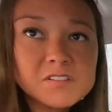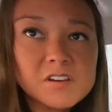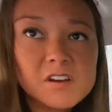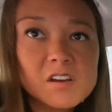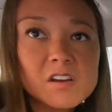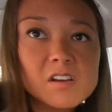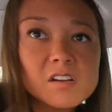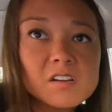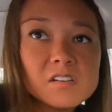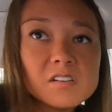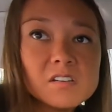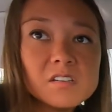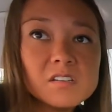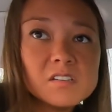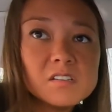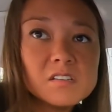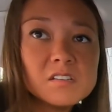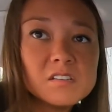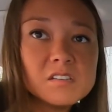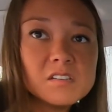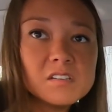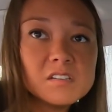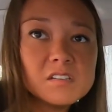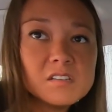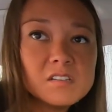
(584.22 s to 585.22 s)
car.
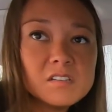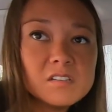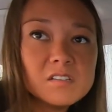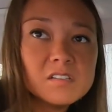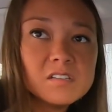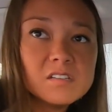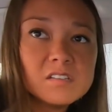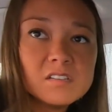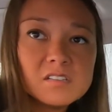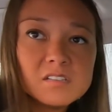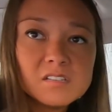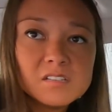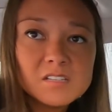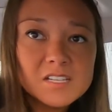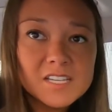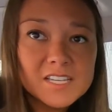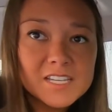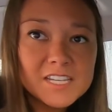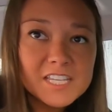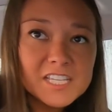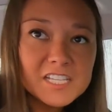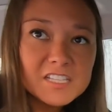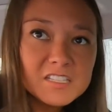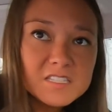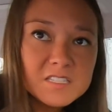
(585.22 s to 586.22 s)
It
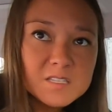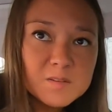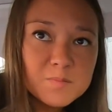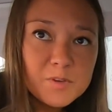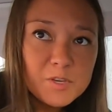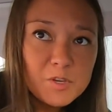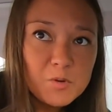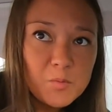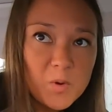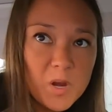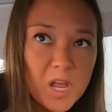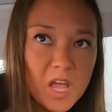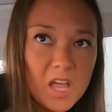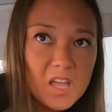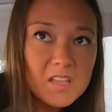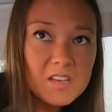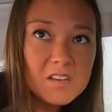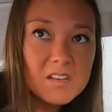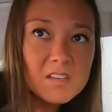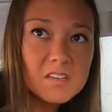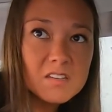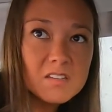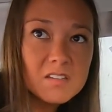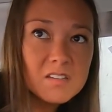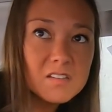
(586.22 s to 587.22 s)
needs to be
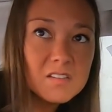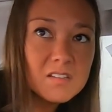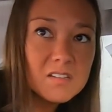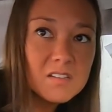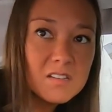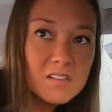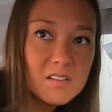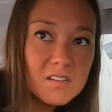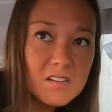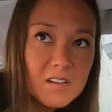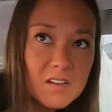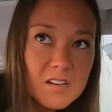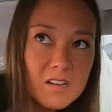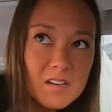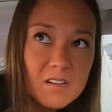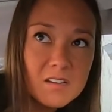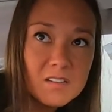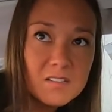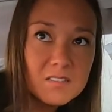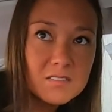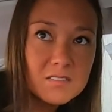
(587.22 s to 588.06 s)
red.